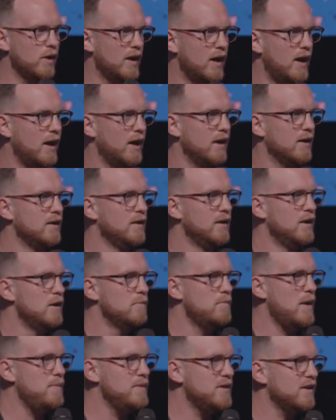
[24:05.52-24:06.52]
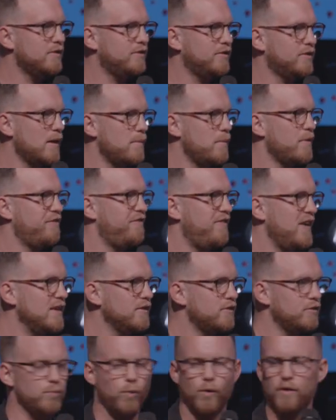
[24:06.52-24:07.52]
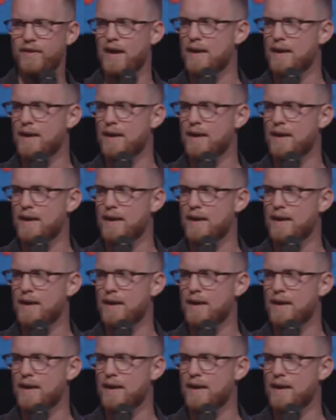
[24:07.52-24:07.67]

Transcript: heart. Maybe there's some offense what